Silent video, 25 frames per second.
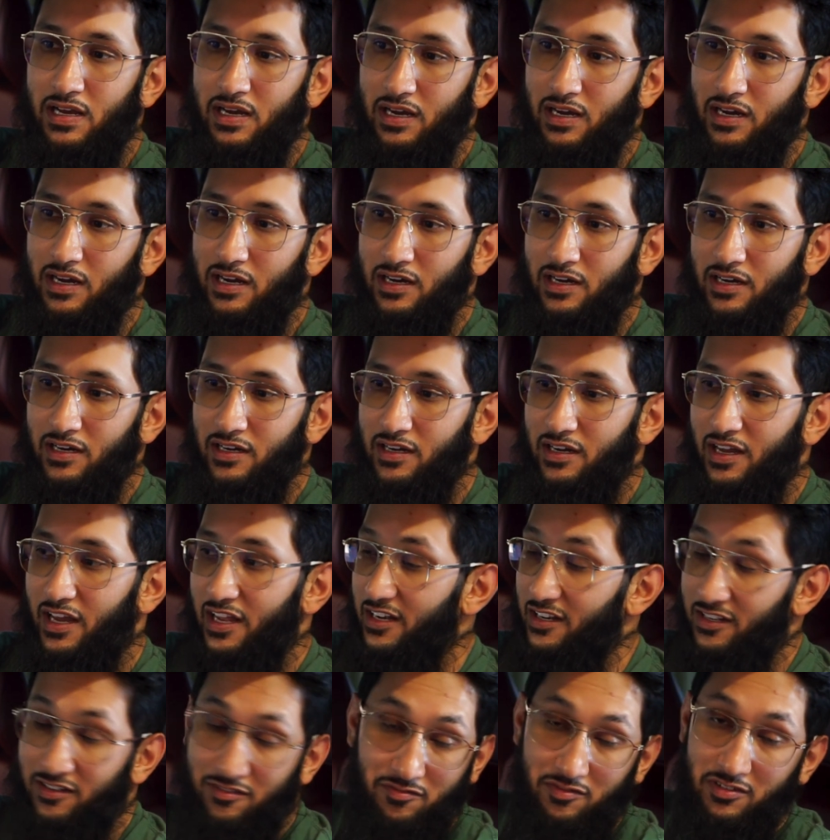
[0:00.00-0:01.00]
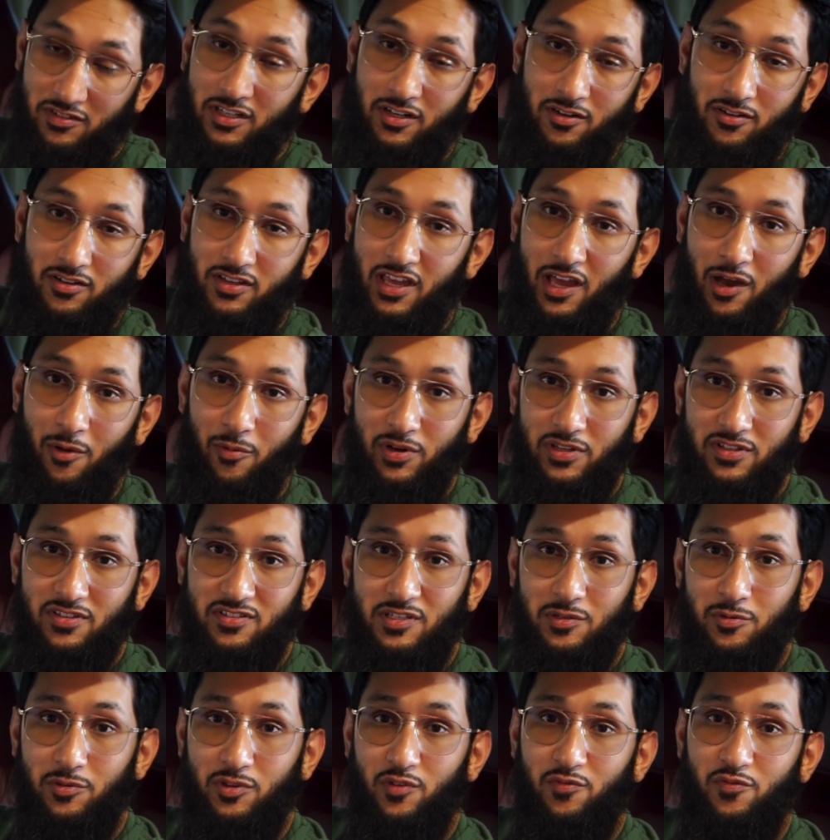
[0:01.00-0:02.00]
And, can't wait to
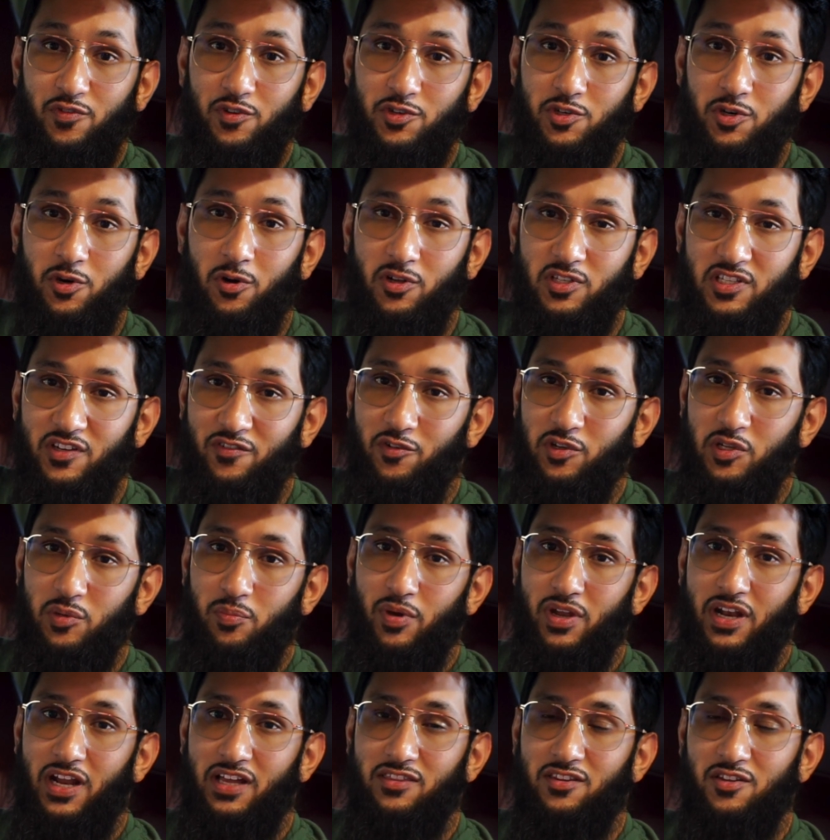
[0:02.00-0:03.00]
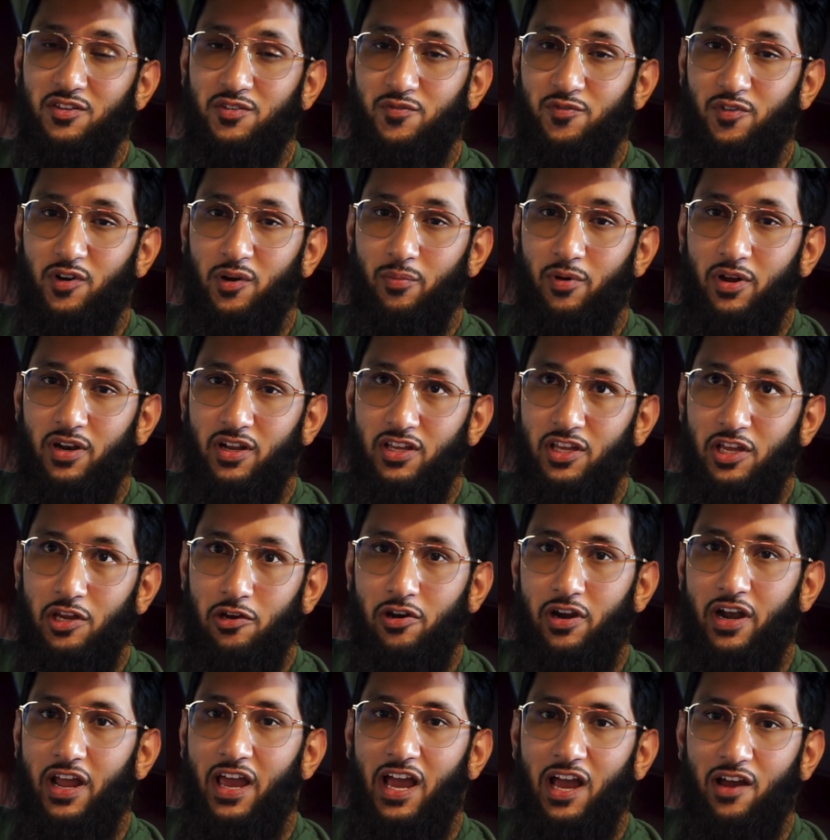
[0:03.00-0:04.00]
see what the future holds. I've only been at this for about a
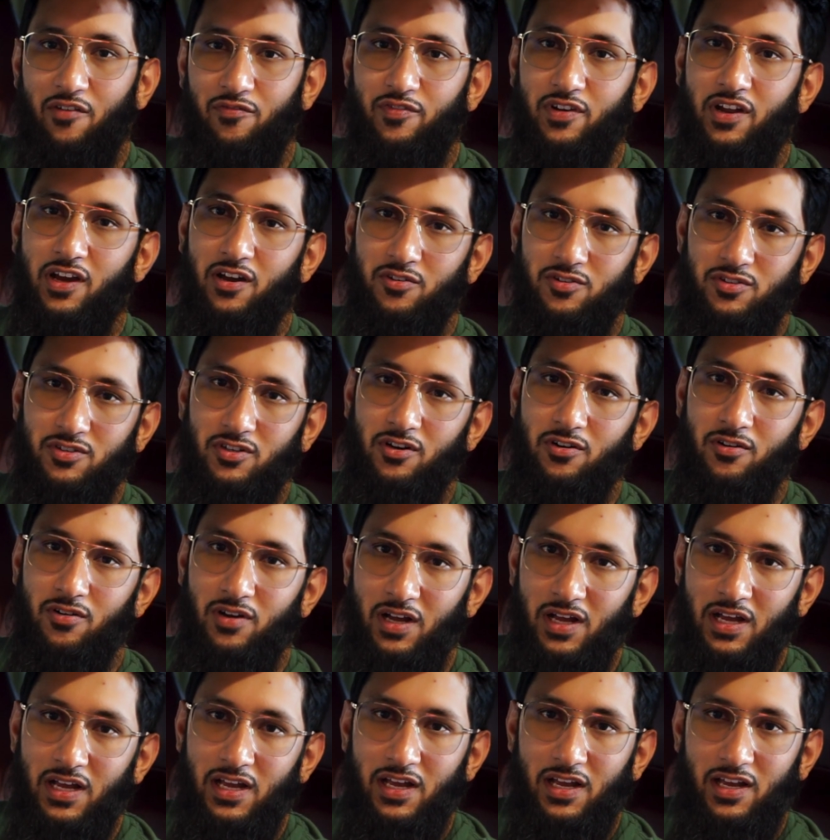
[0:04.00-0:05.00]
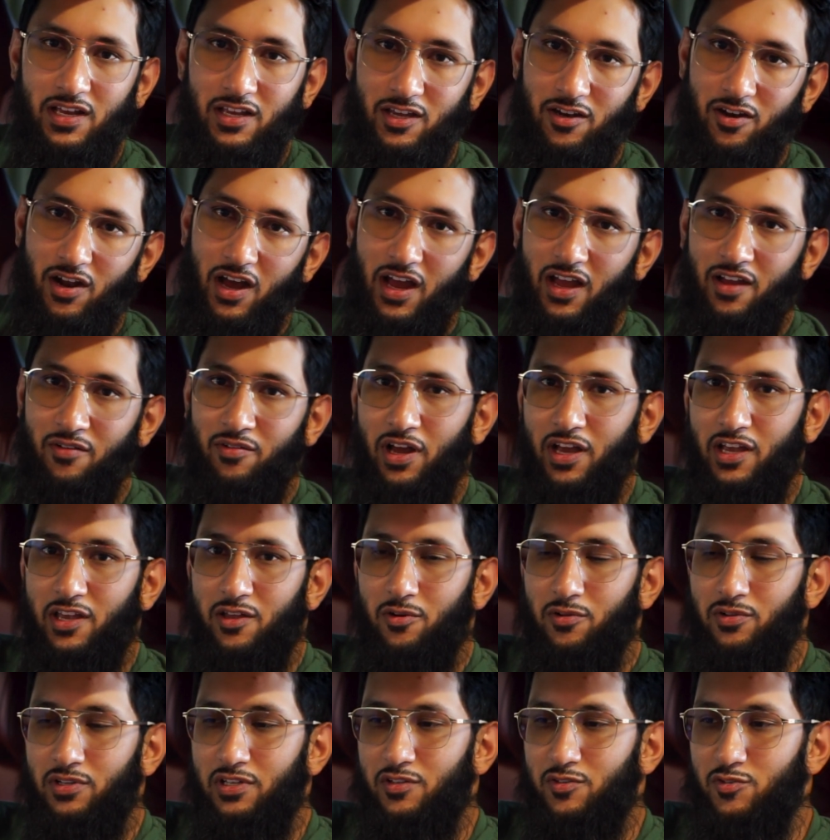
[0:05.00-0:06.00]
year and a half now, so, I can
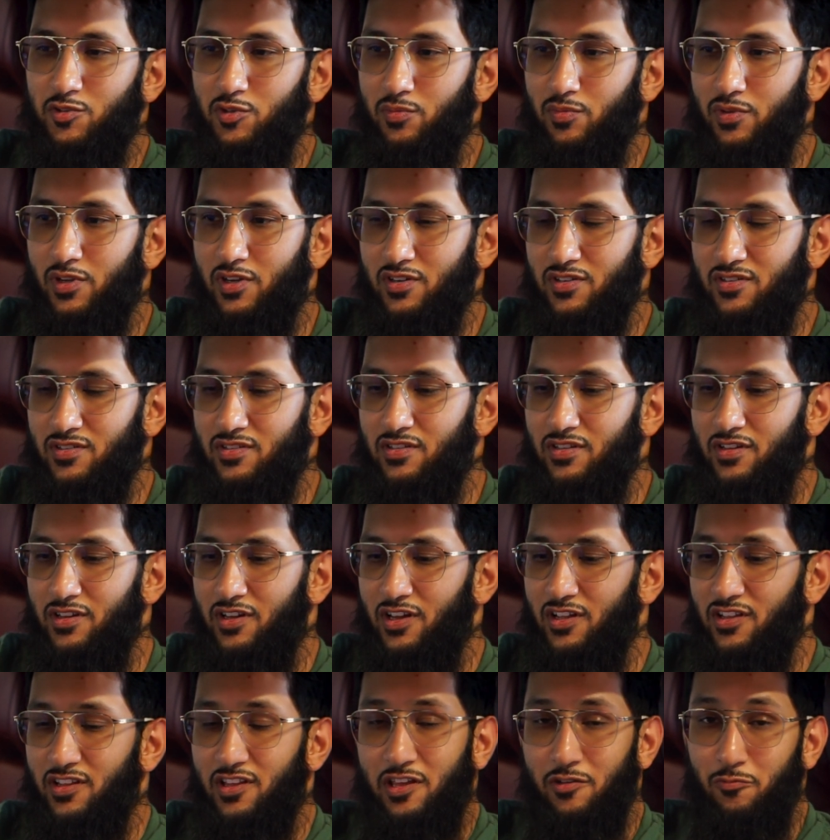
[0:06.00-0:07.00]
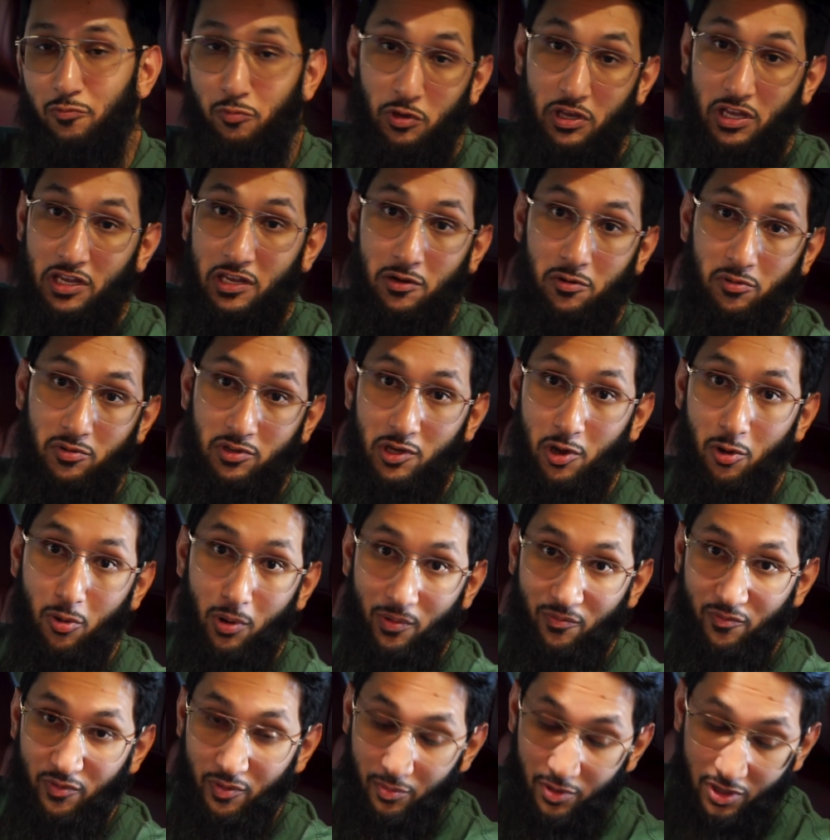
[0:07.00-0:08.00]
only assume it can only go
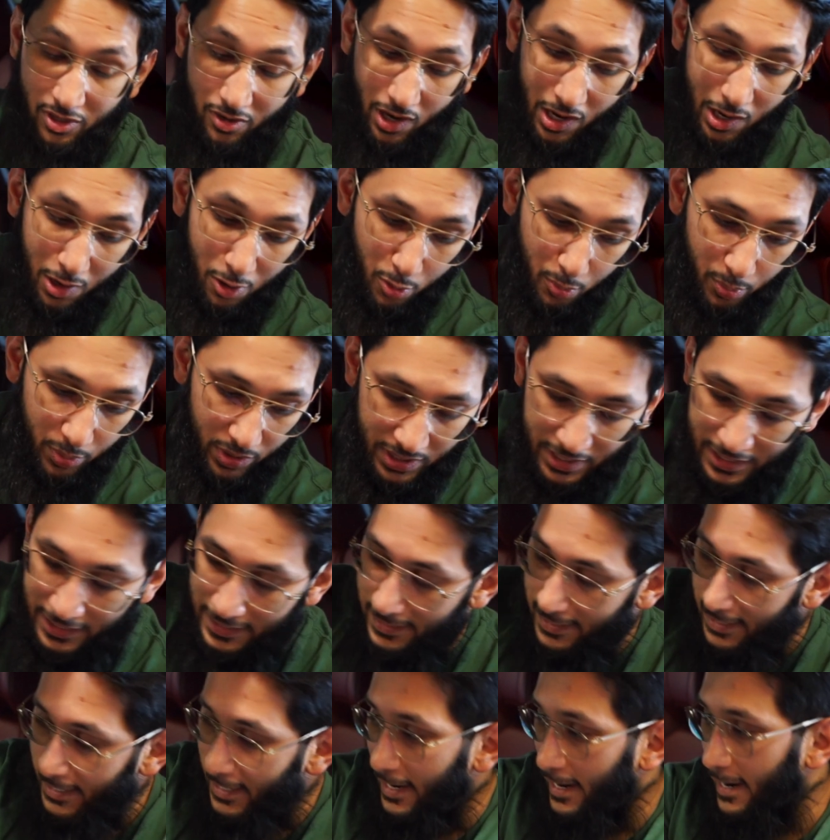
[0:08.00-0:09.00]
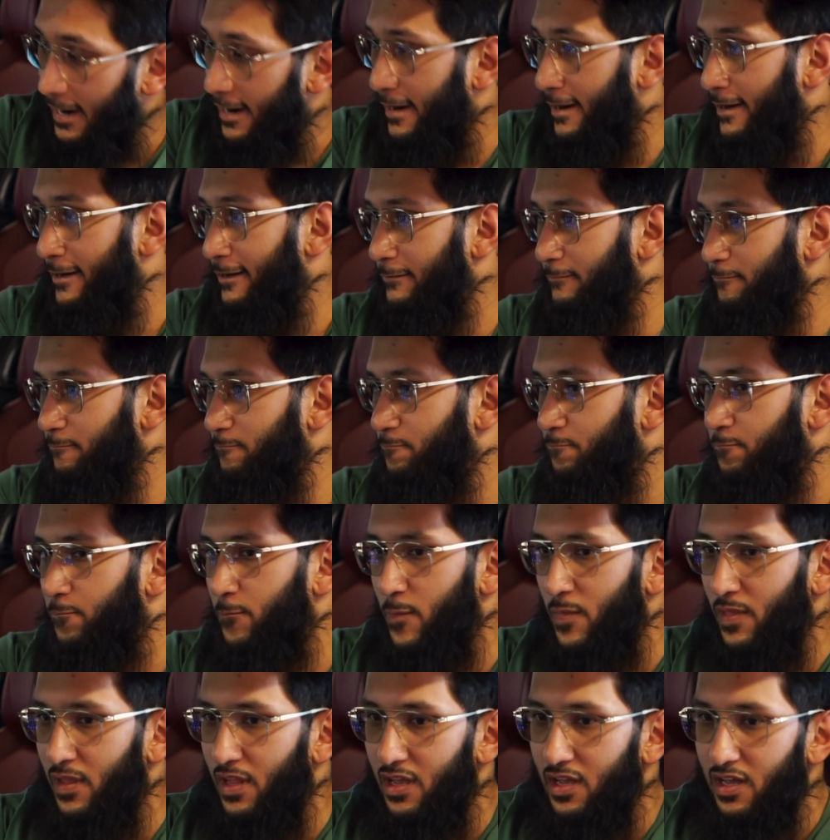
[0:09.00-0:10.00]
up from here, I hope.
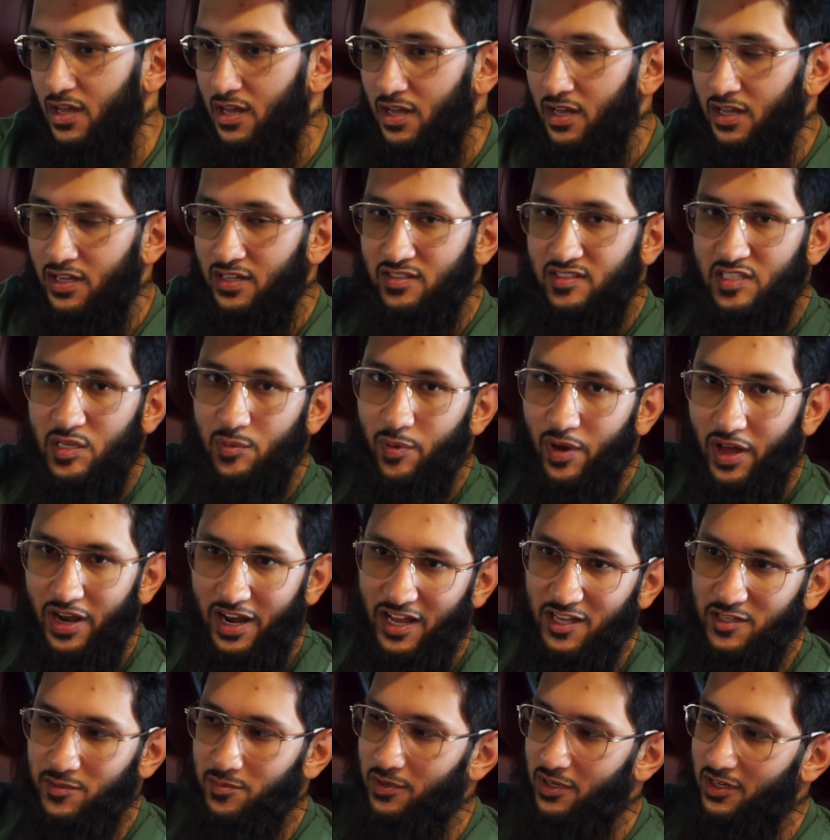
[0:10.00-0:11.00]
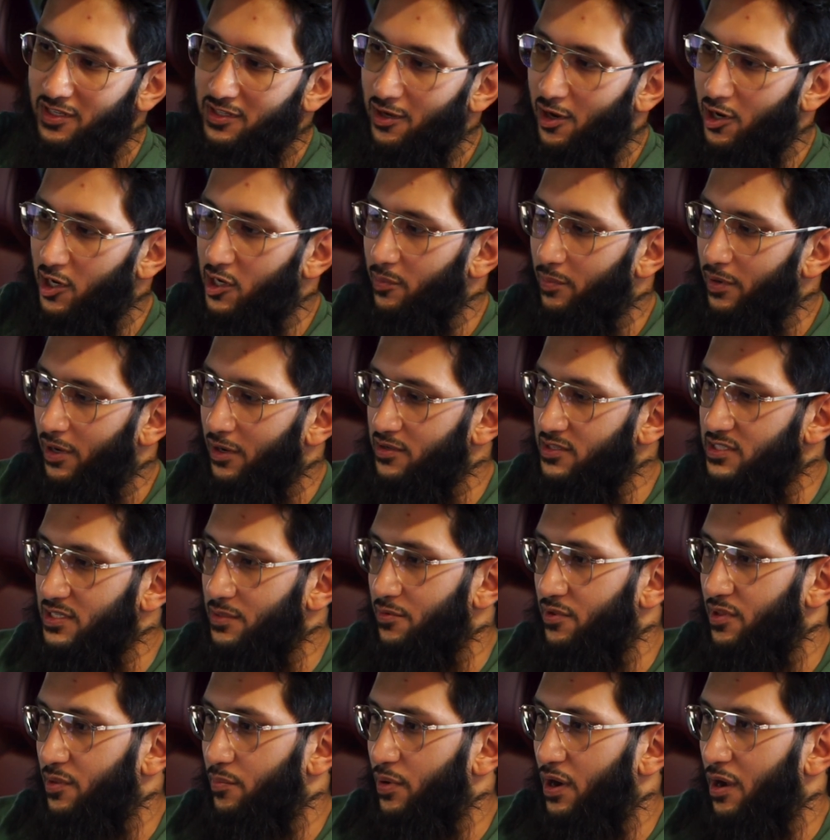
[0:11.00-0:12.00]
CPAN asked me to talk about some
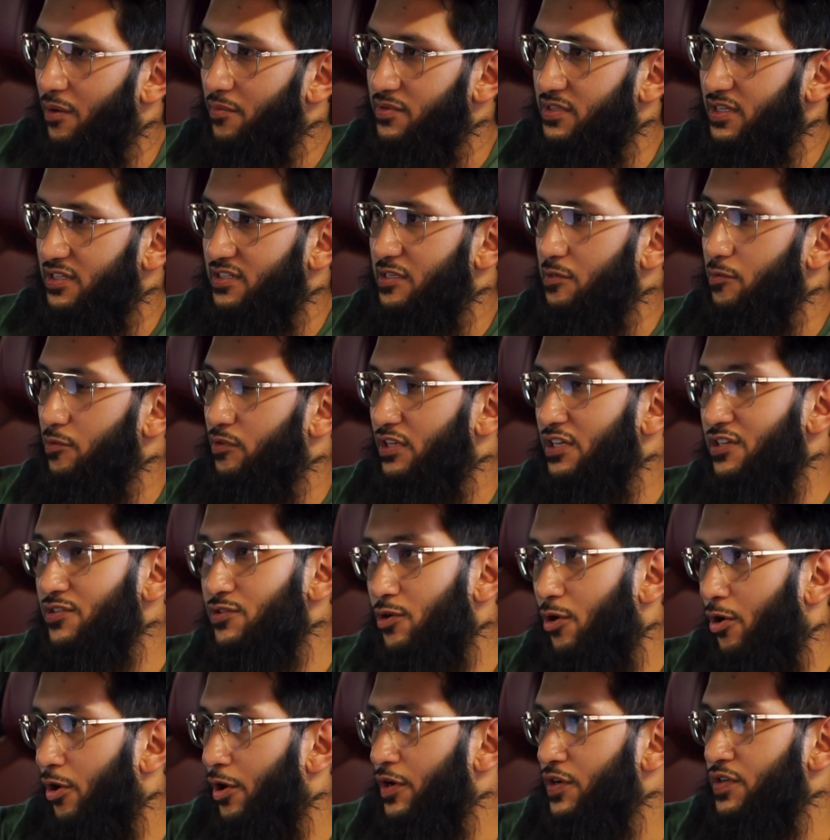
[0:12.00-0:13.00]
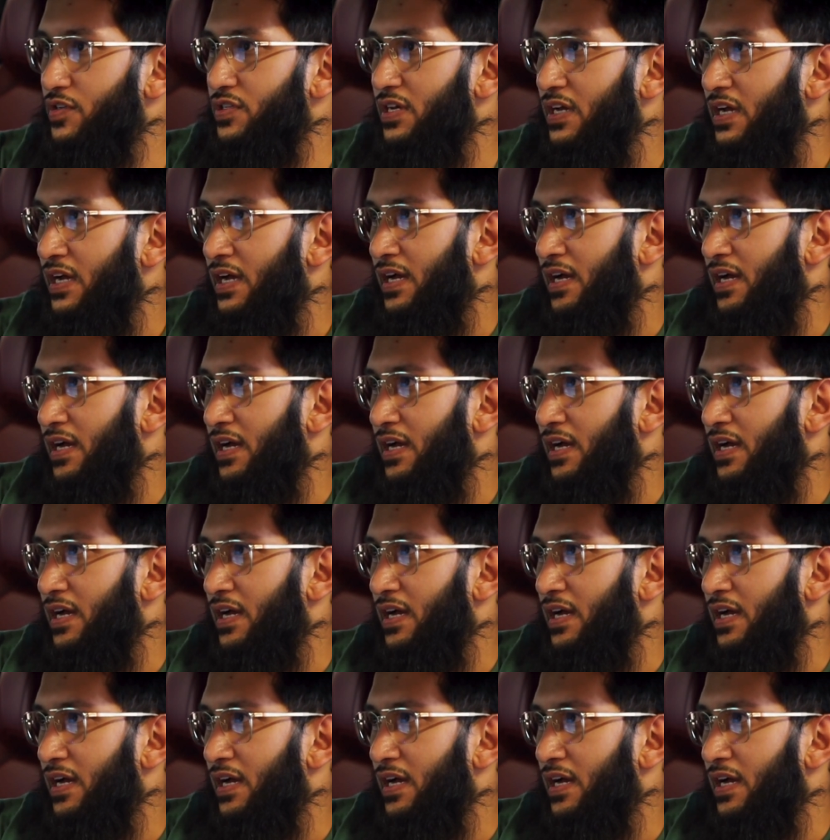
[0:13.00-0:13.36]
of the problems I see with these cars.